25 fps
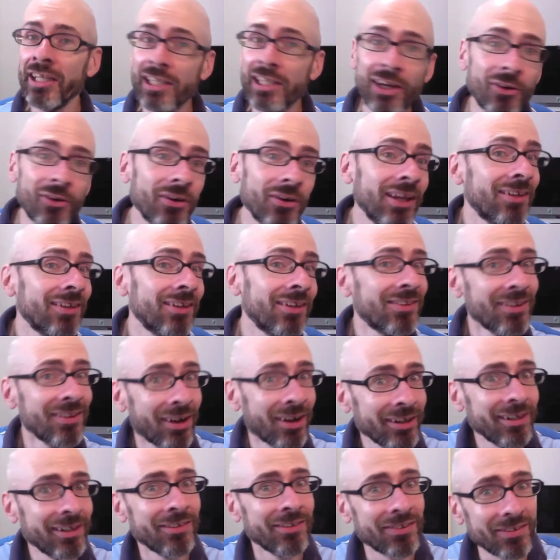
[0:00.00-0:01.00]
it's
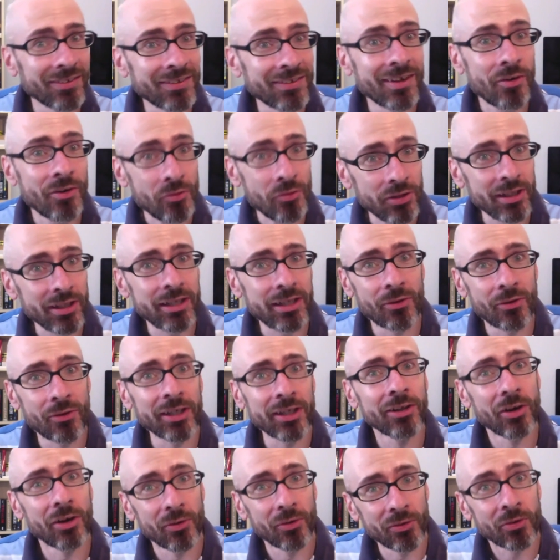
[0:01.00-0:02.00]
not necessarily
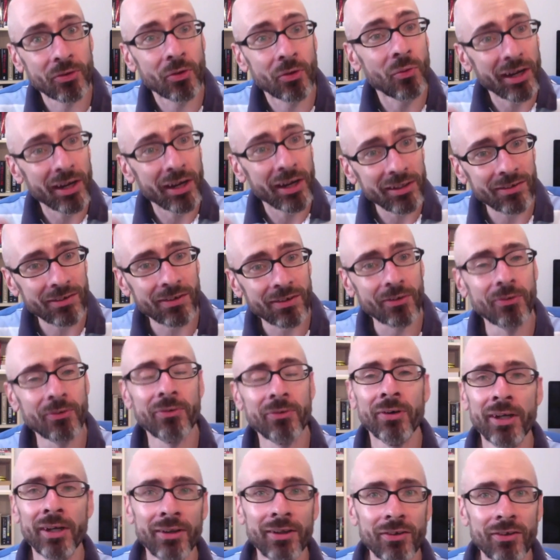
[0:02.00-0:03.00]
going to go quite
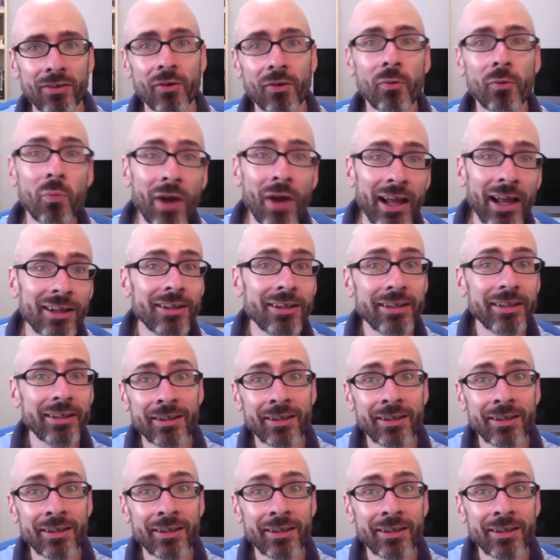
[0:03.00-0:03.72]
so well,